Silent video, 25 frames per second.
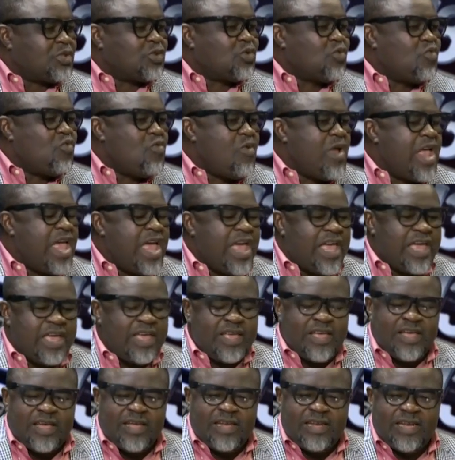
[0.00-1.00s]
where
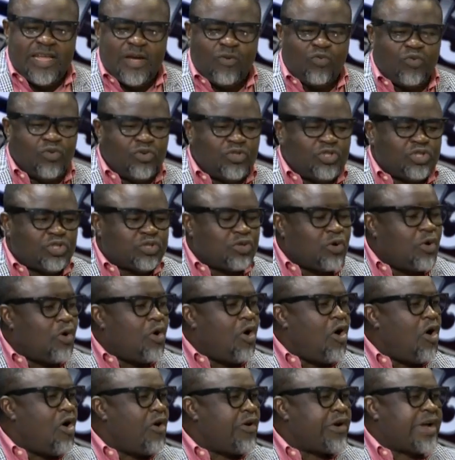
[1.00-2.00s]
they would throw
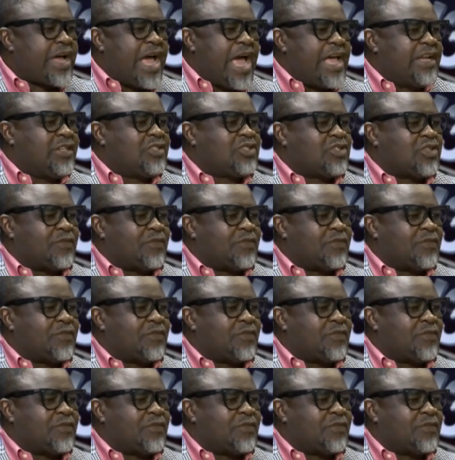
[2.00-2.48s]
all kinds of